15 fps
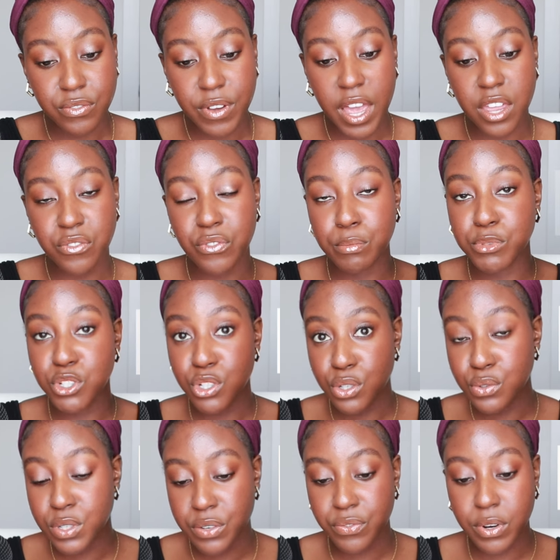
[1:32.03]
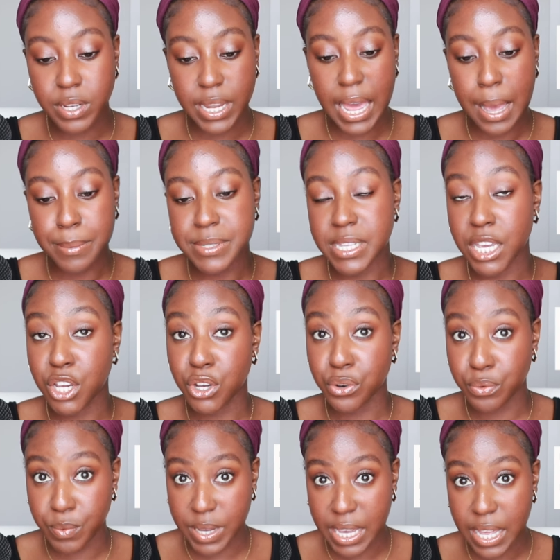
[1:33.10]
certified from 2 different labs
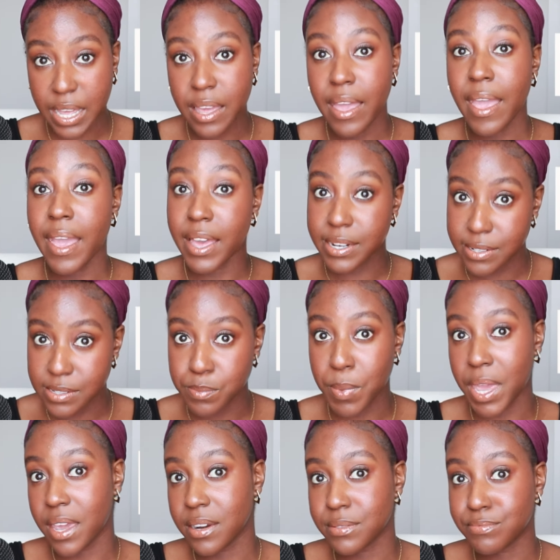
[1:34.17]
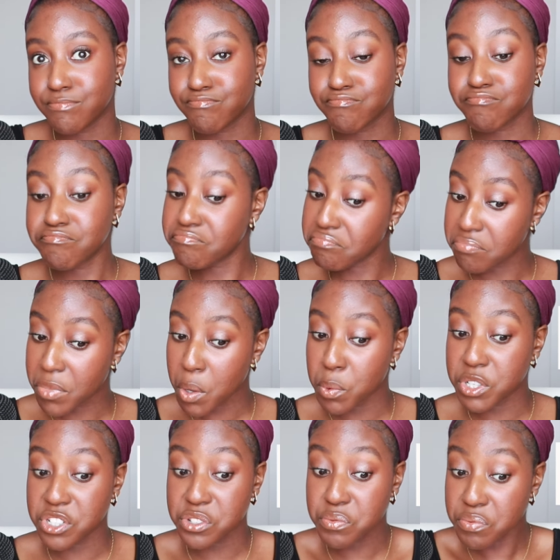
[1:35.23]
in Korea and Spain,
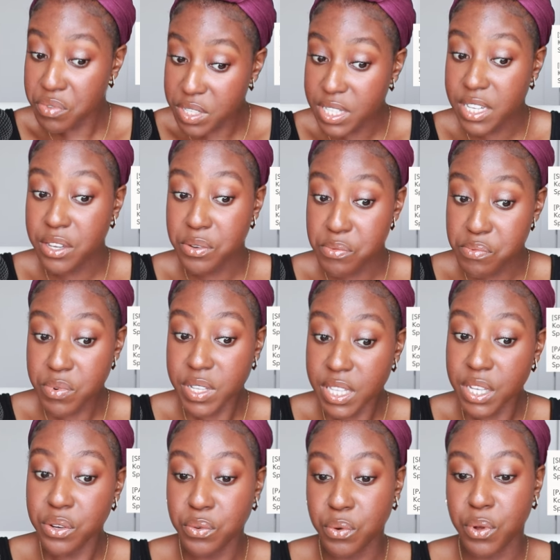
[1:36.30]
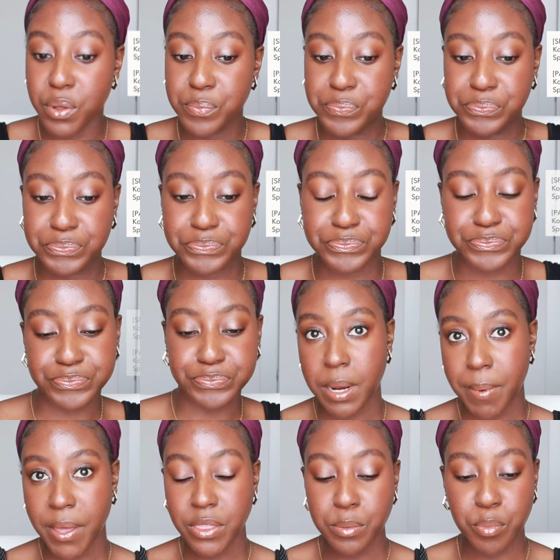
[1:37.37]
which is really cool.
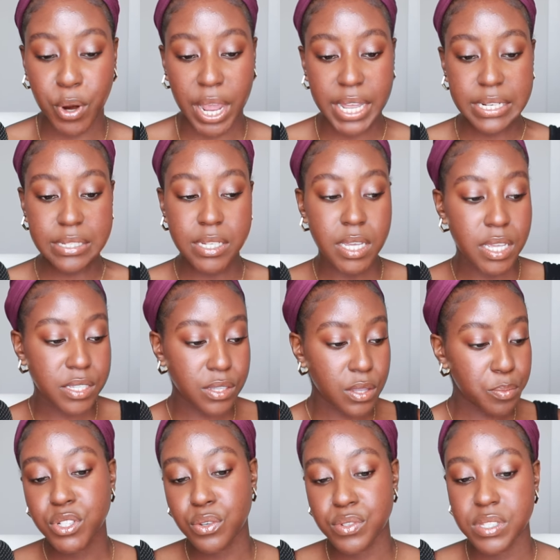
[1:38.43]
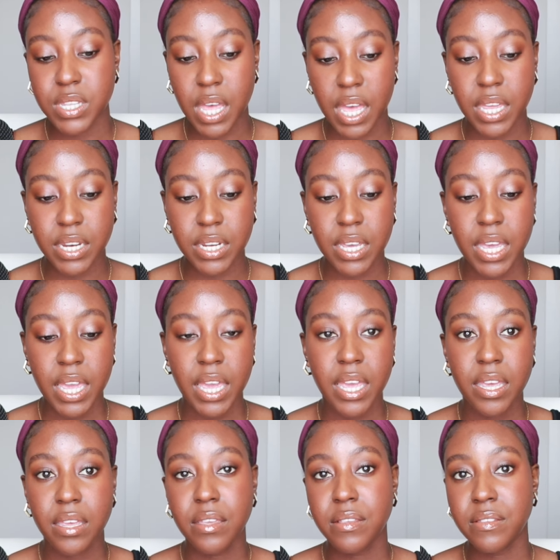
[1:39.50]
A bit about the brand. Beauty of
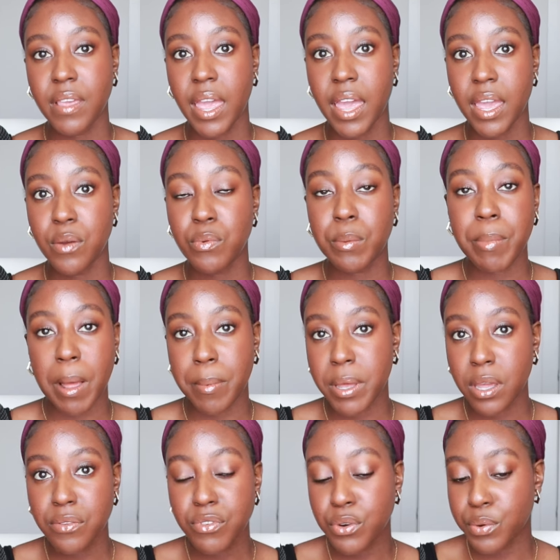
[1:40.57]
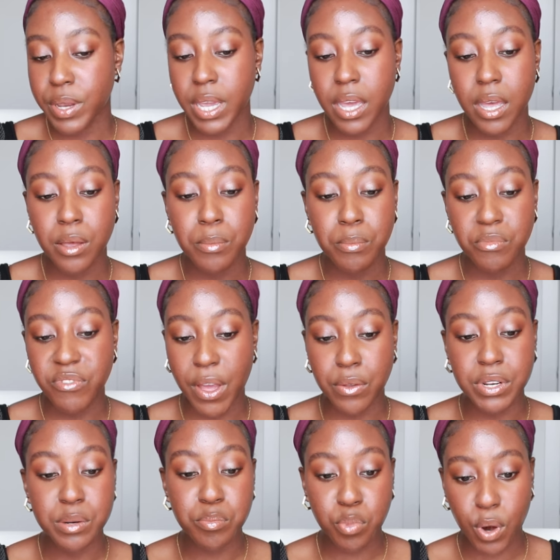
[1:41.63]
Joseon is a Republic of Korea
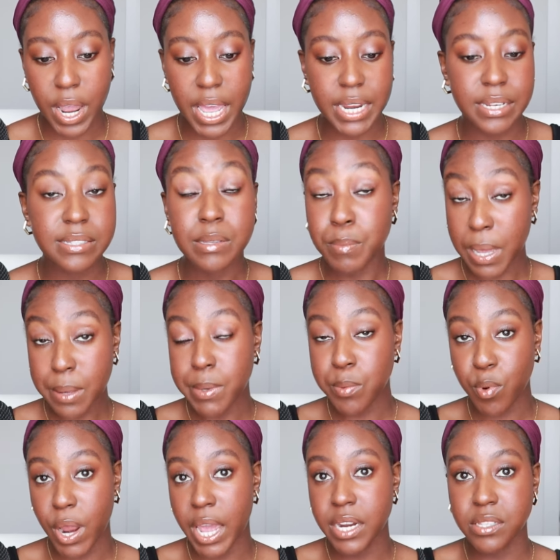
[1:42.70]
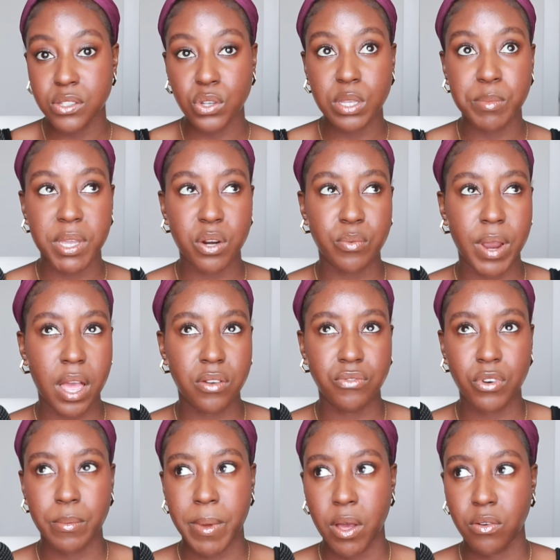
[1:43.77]
founded brand. It's a baby brand. It's only been
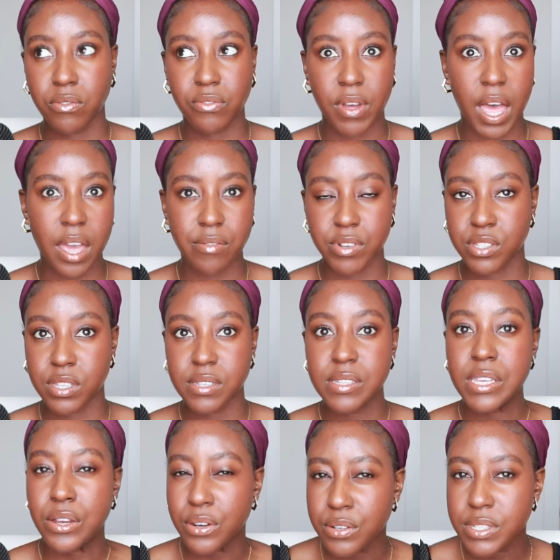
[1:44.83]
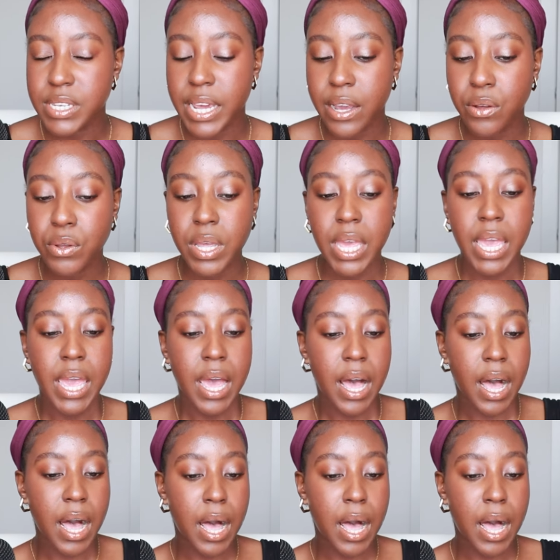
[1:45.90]
around for about 5 or 6 years now.